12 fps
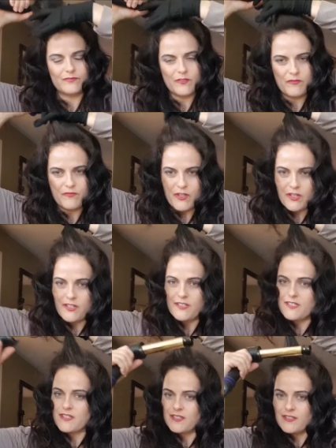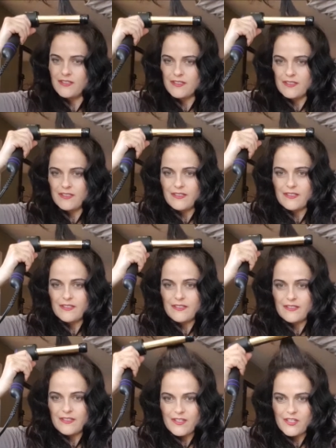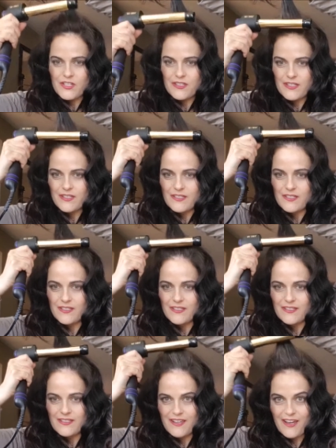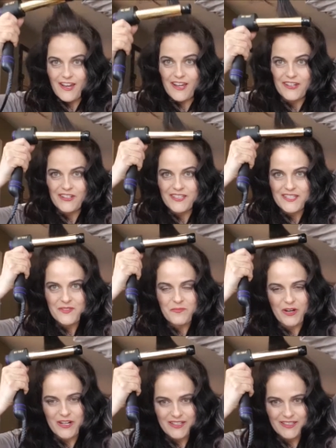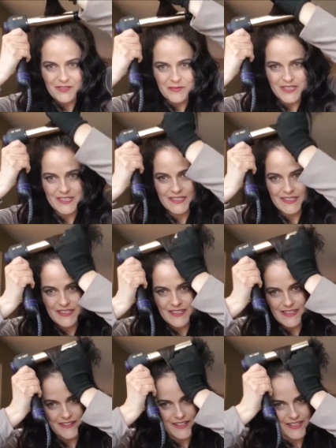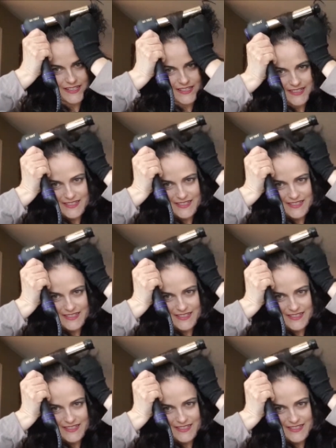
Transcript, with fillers: Well, first, I should iron this part a little bit. Okay.